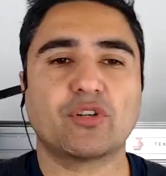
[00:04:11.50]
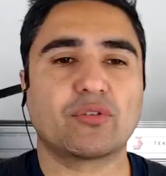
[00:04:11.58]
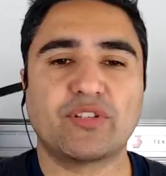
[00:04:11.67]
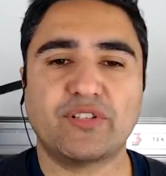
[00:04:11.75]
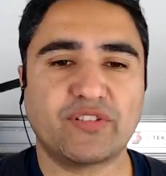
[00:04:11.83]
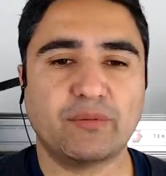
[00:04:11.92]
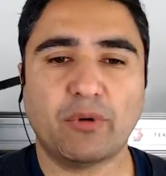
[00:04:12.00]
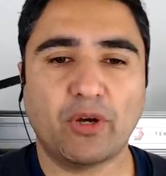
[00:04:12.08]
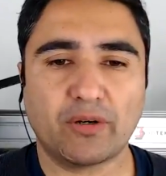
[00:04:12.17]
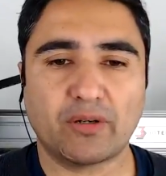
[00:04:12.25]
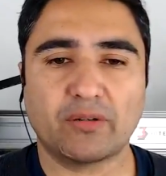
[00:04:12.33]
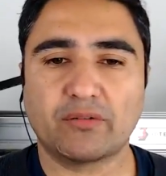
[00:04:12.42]
DC
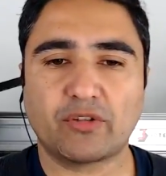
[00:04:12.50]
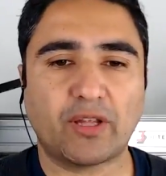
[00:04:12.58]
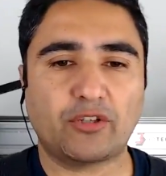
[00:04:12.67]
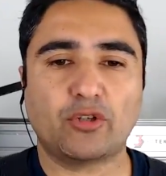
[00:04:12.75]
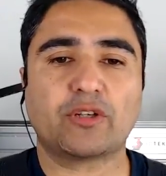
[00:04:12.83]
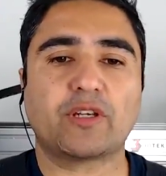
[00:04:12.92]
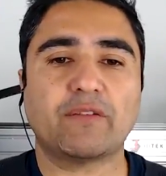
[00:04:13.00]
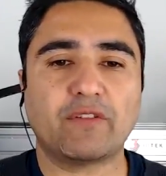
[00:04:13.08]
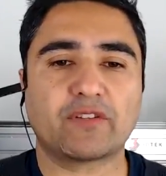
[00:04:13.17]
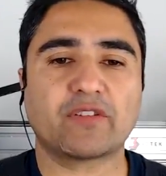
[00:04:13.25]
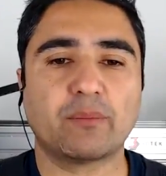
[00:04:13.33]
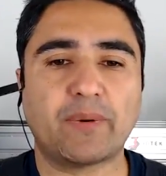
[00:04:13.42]
motor, that you give
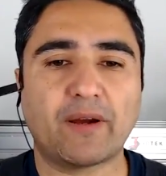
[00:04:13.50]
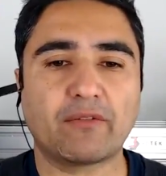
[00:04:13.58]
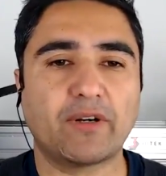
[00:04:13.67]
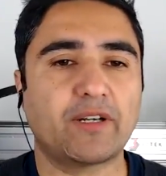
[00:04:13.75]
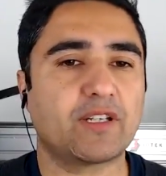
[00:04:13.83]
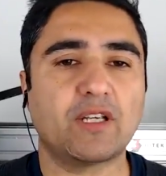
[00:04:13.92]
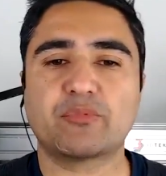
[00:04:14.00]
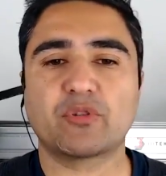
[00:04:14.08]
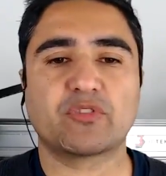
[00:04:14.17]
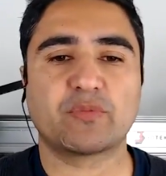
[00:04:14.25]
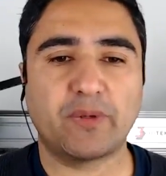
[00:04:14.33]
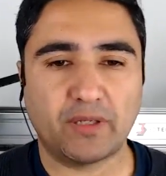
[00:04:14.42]
it some power and it keeps on
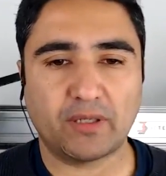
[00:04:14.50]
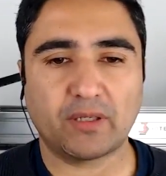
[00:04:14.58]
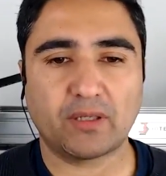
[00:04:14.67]
spinning.